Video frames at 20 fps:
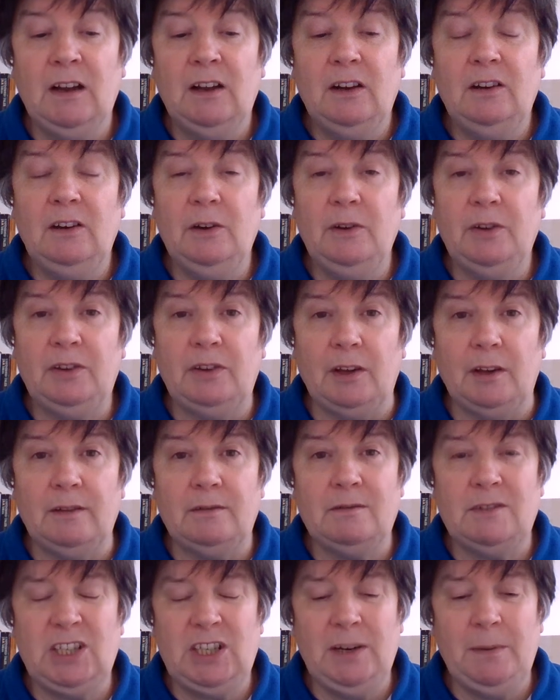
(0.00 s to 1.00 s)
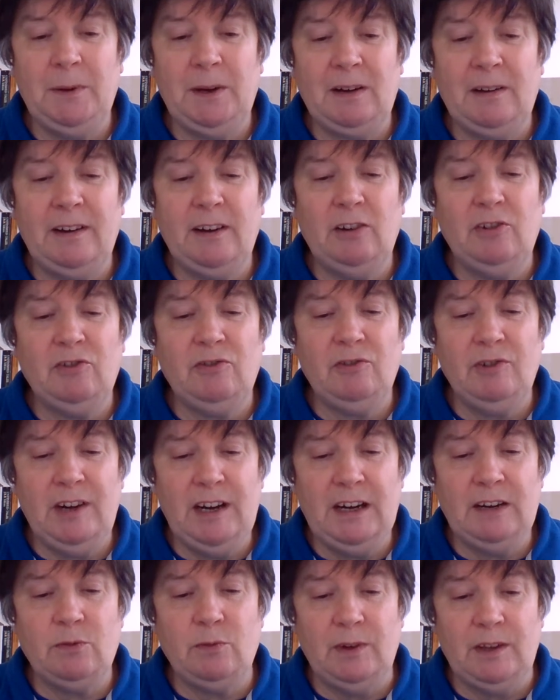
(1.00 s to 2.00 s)
Luther typically
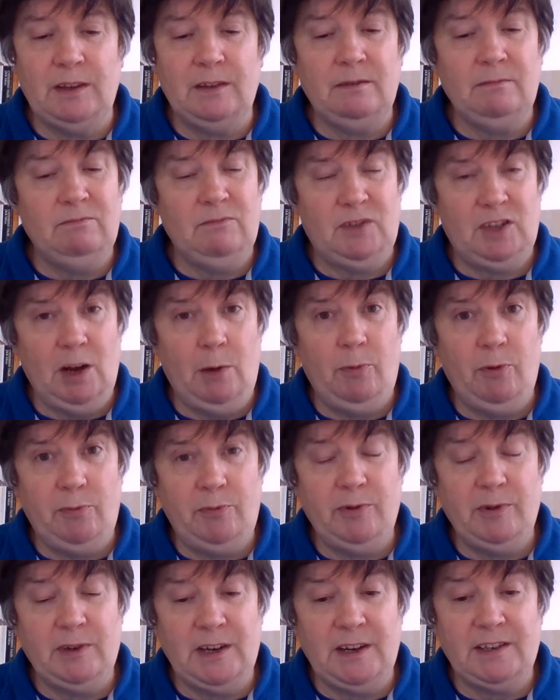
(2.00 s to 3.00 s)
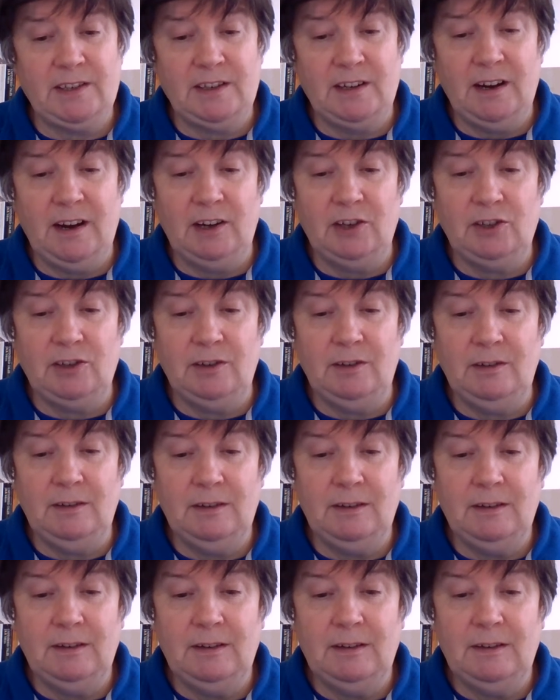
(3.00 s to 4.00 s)
agreed with double predestination,
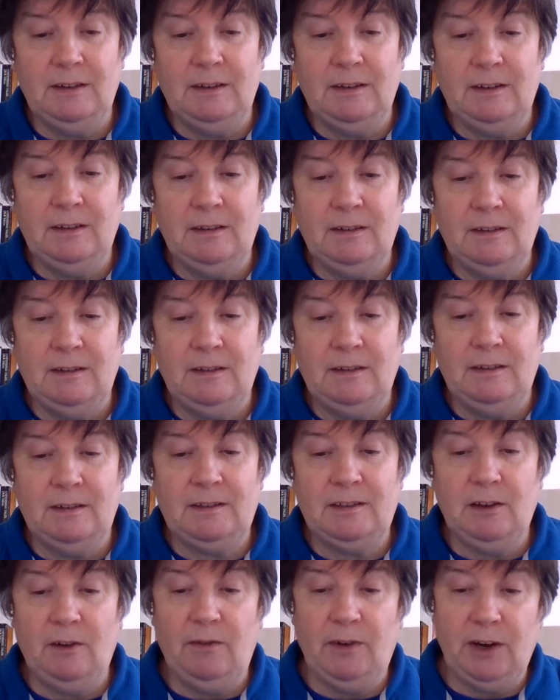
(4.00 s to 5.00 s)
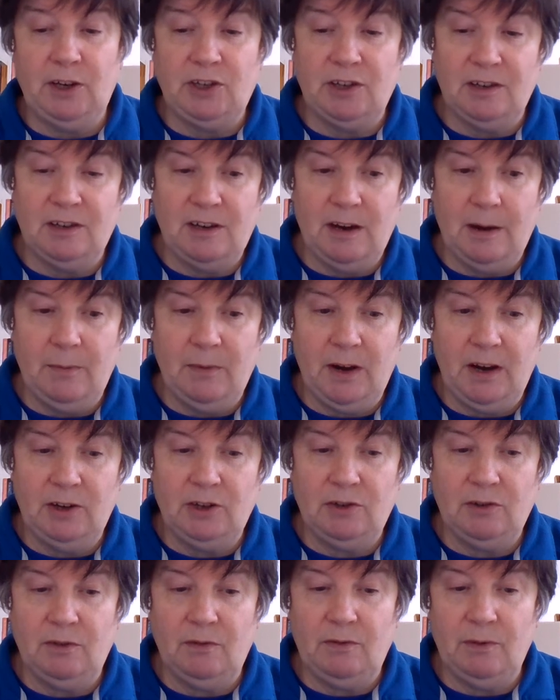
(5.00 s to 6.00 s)
salvation and
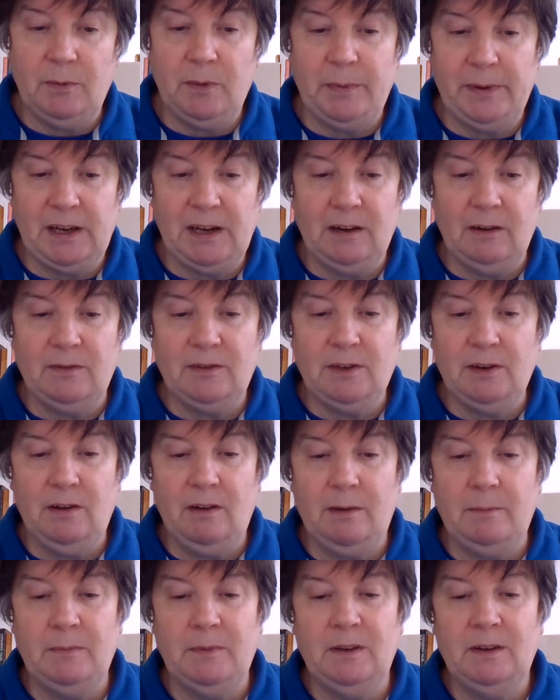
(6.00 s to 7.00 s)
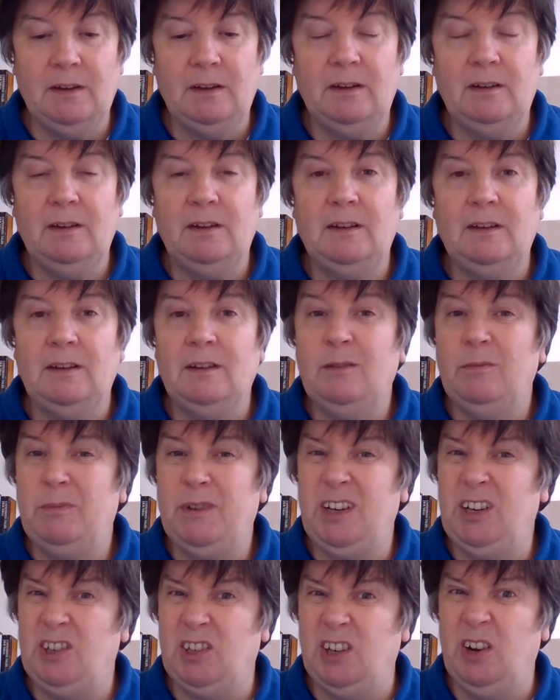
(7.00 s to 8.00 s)
damnation from the beginning of time,
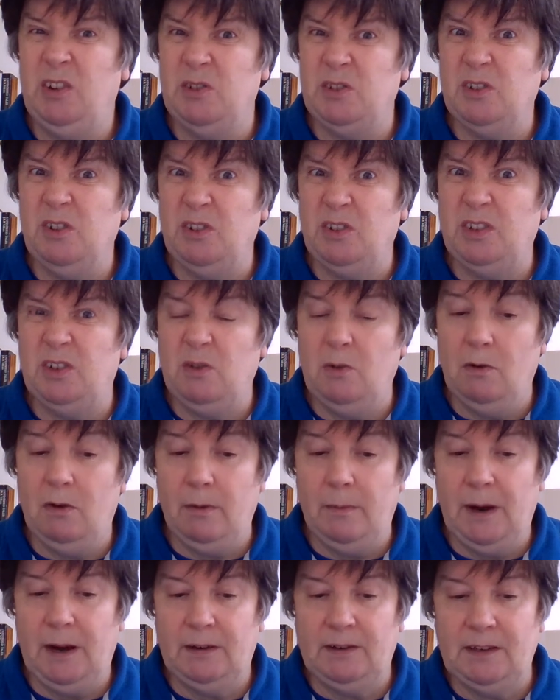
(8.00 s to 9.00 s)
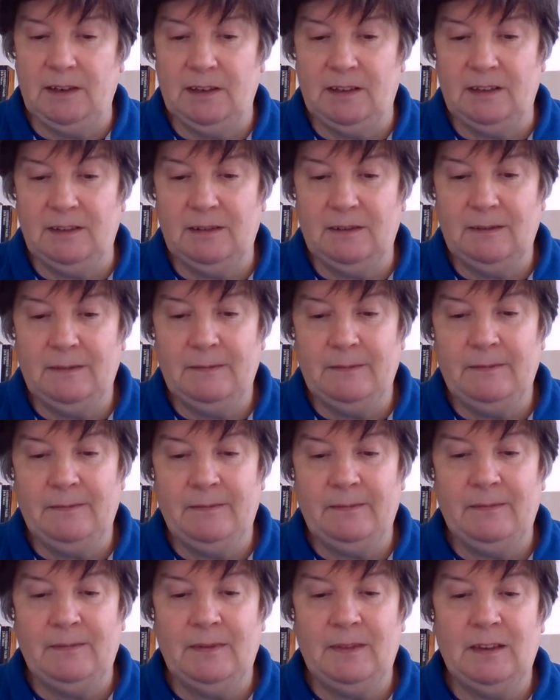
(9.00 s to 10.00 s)
but he chose not to talk about it.
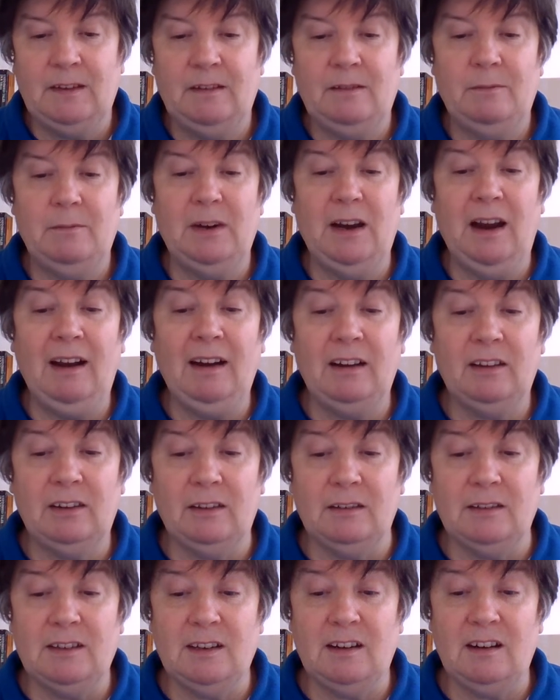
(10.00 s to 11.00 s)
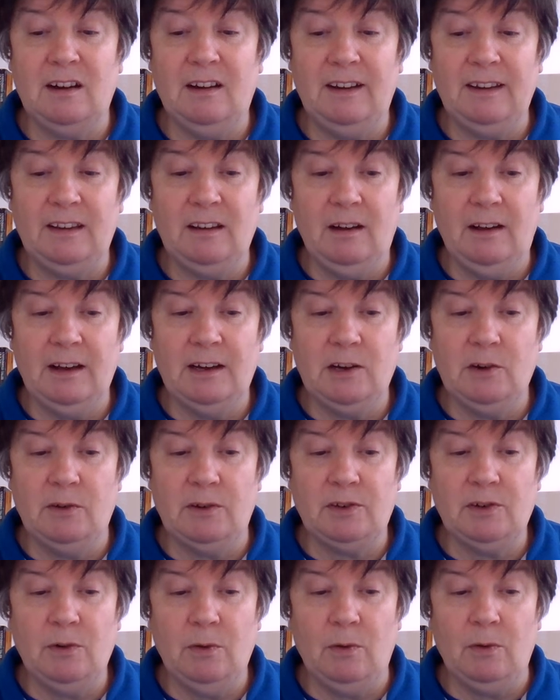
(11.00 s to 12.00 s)
Melanchthon didn't like the idea
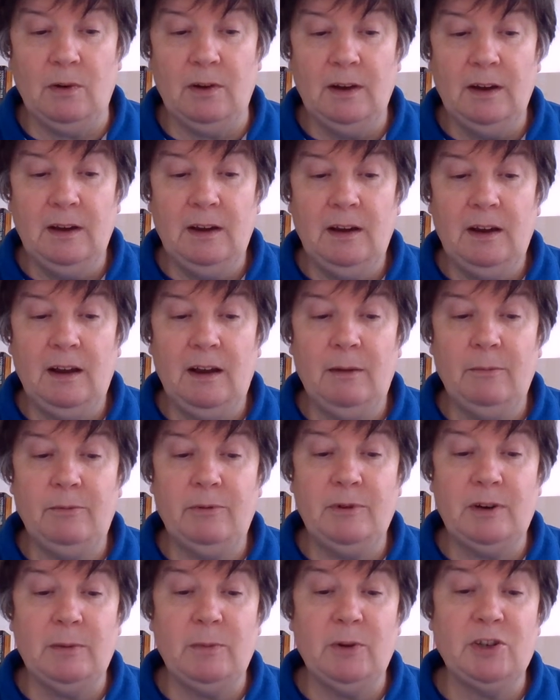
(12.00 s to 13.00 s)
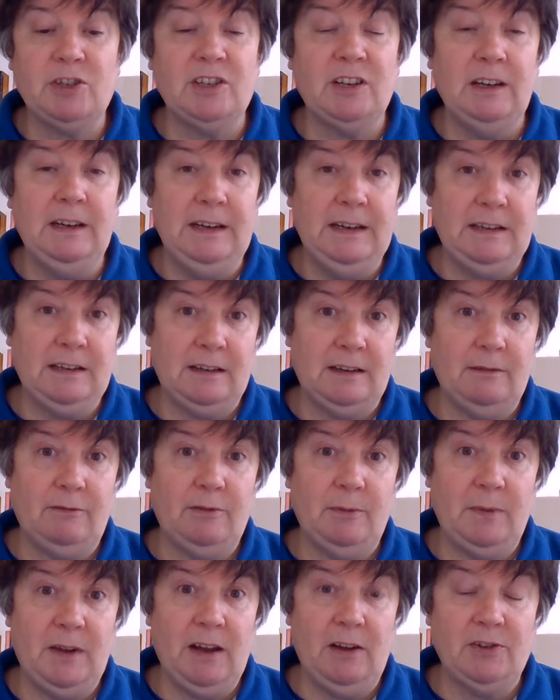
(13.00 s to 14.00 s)
at all, and pretty much deleted it
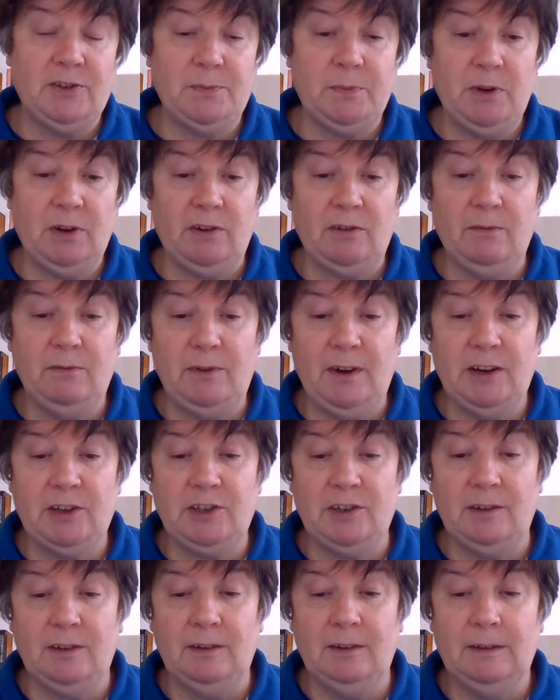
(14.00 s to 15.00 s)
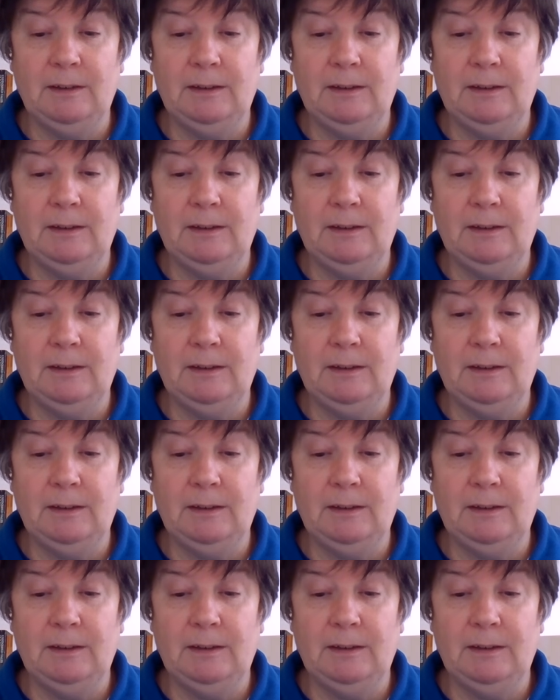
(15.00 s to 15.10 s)
from the Augsburg Confession.